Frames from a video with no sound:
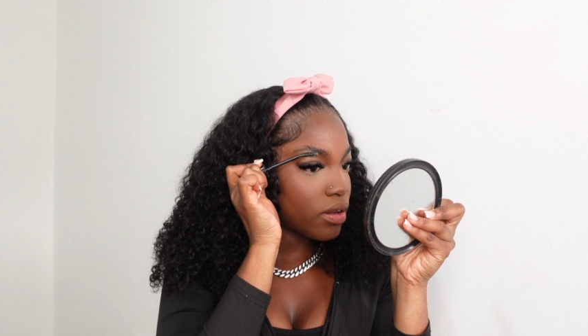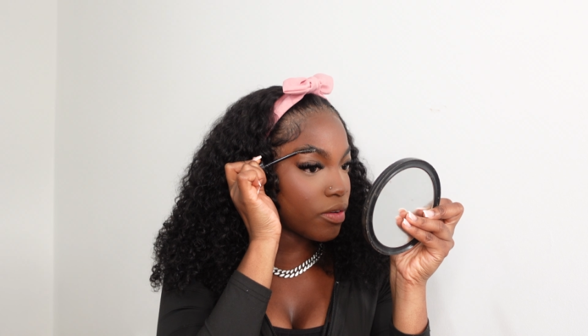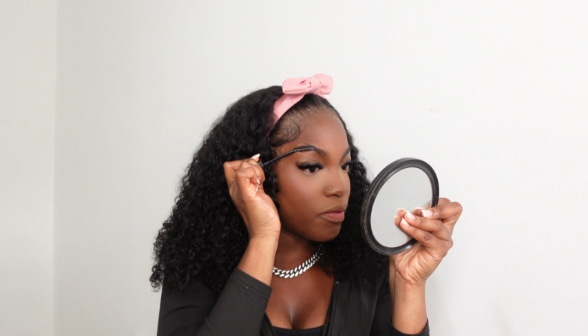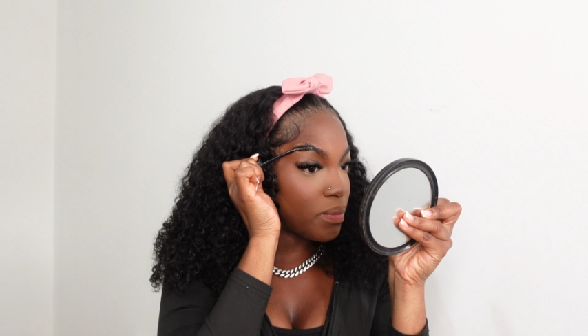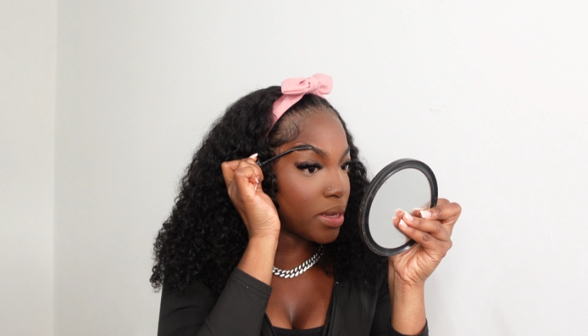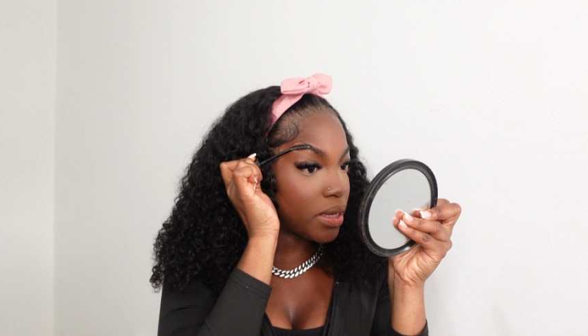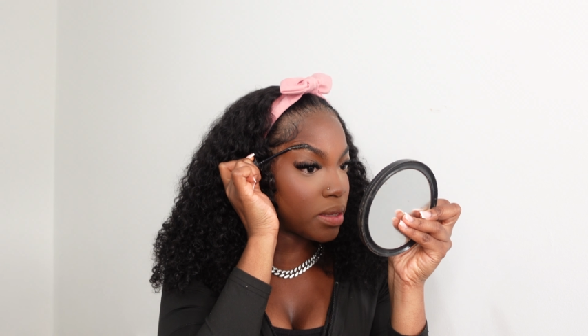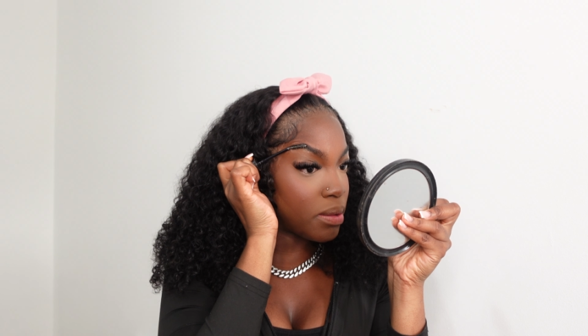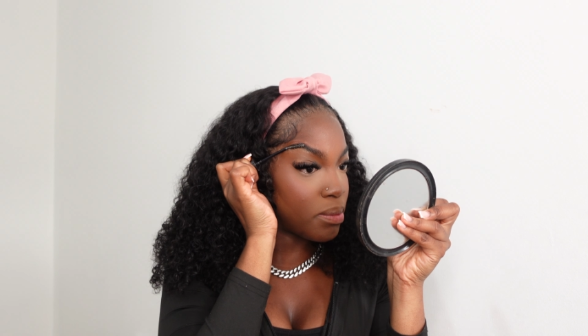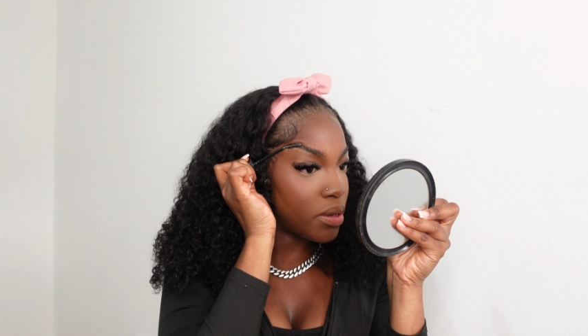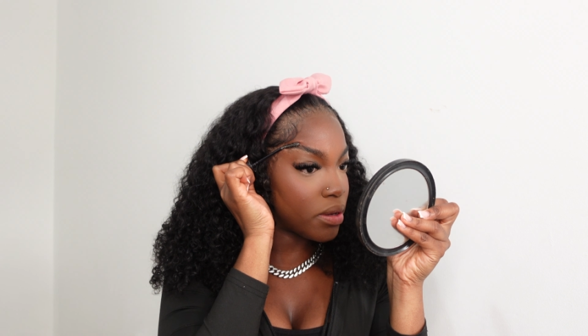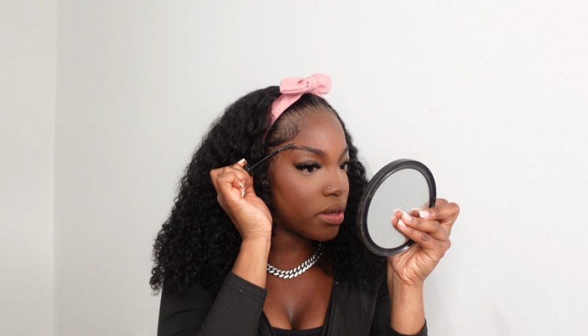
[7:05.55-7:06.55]
of making
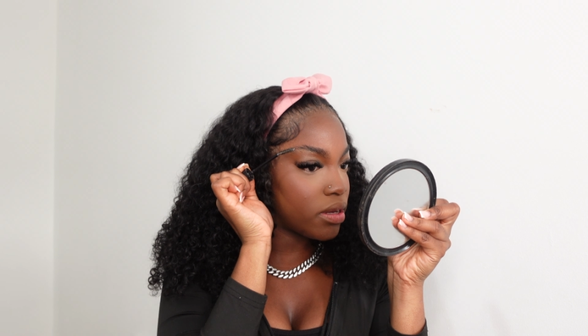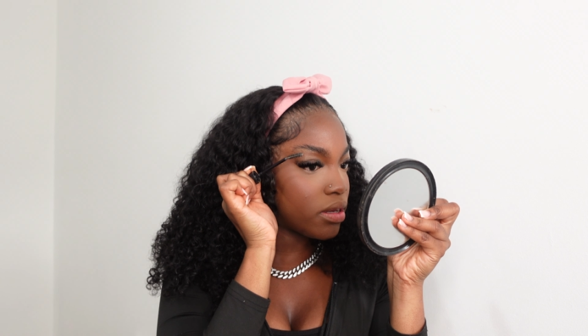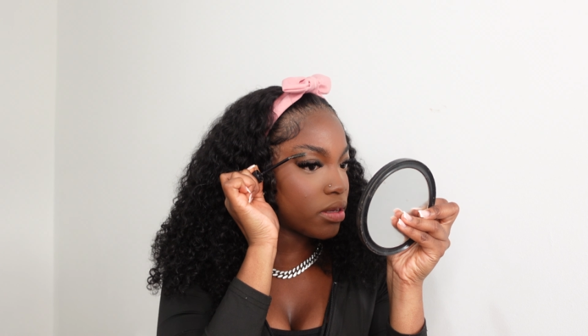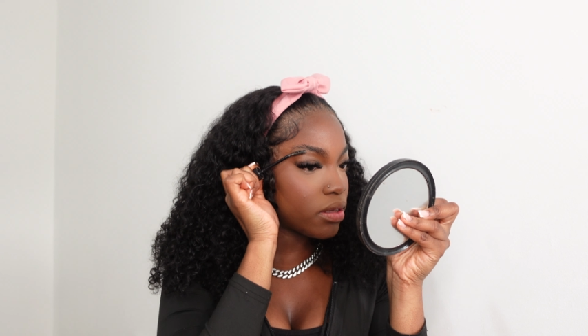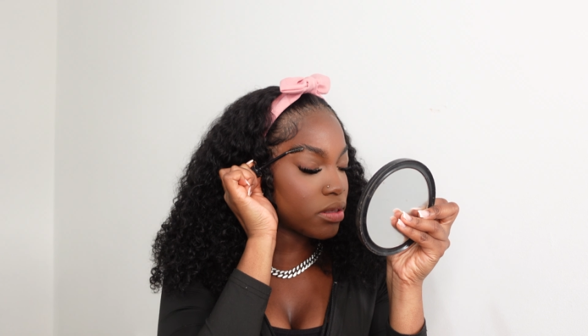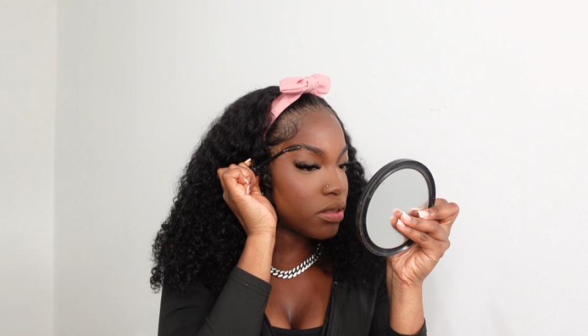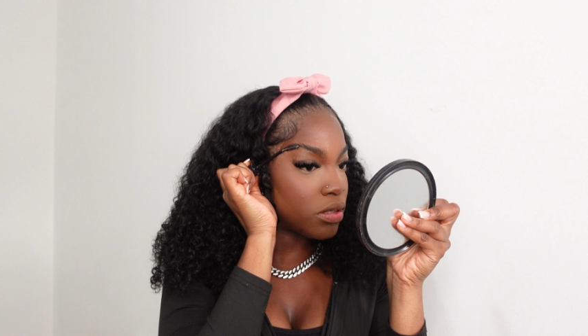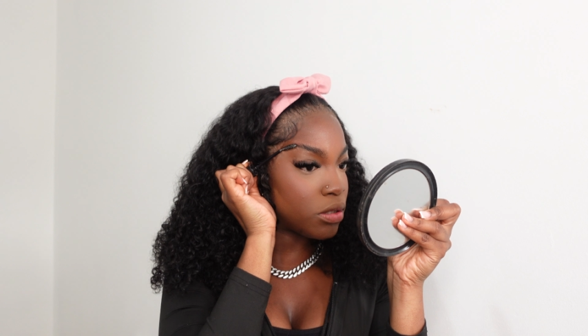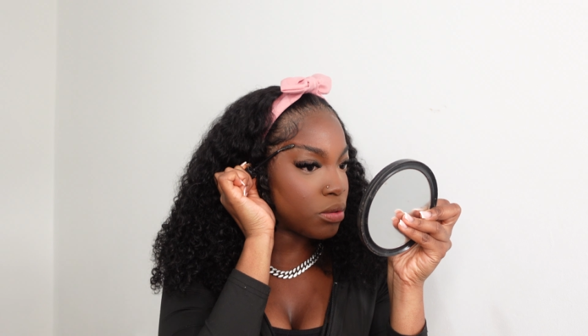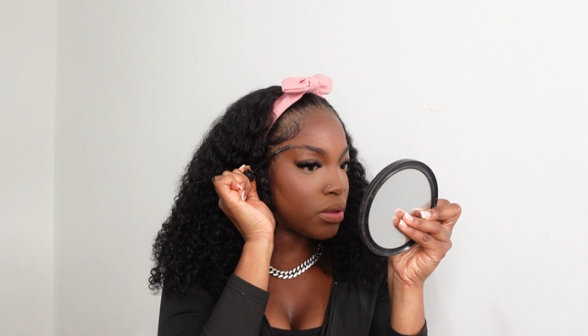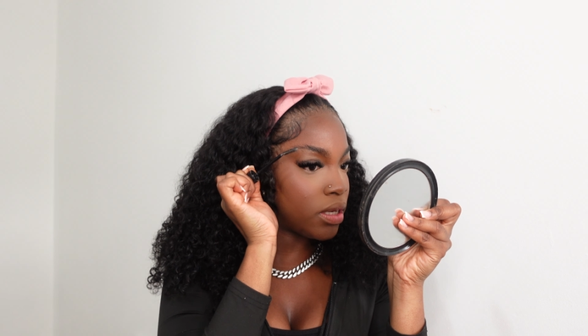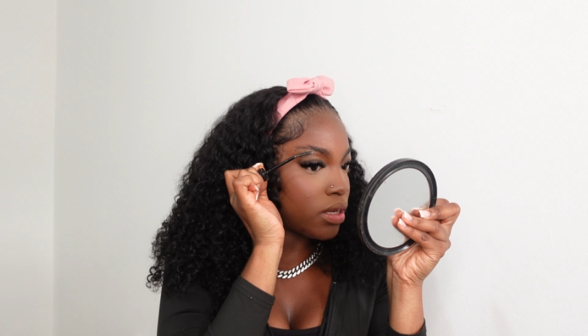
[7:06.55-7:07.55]
them look
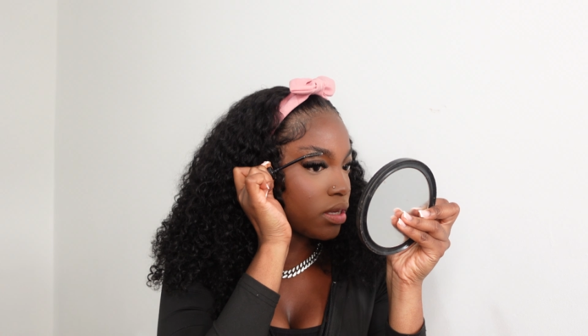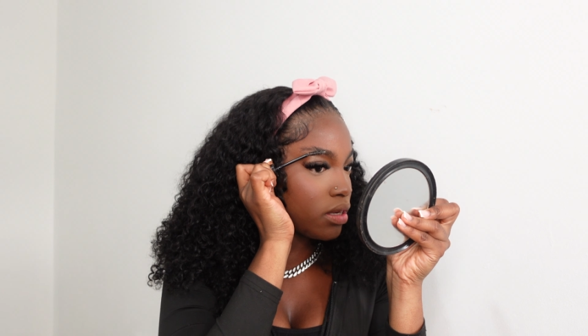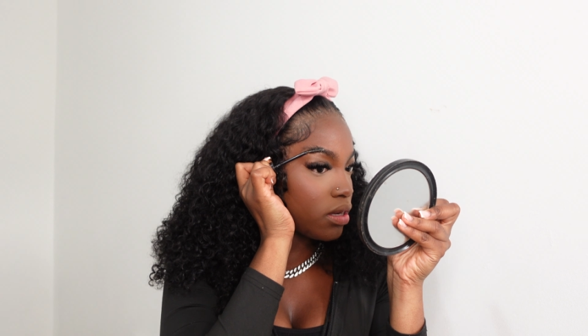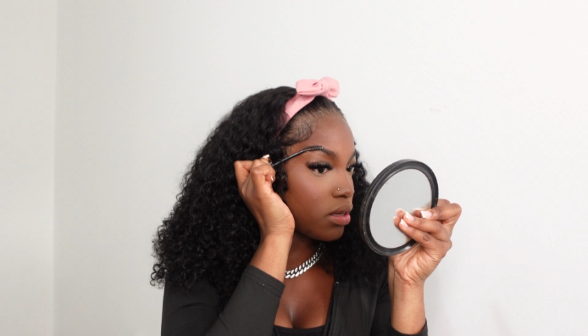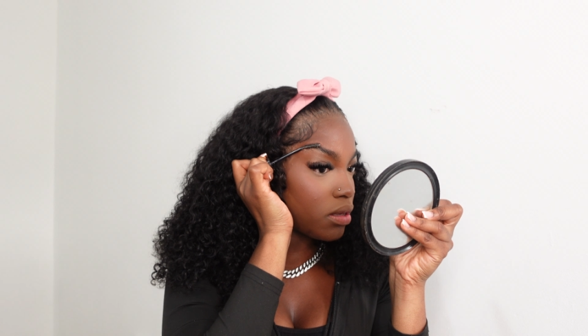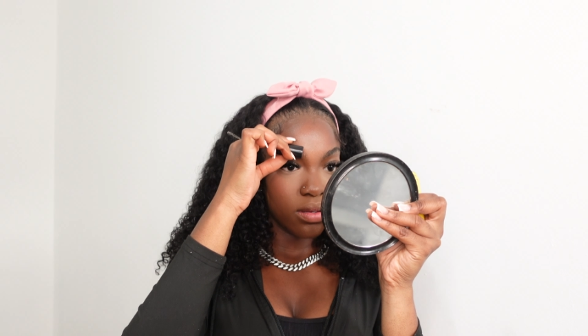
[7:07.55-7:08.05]
too good.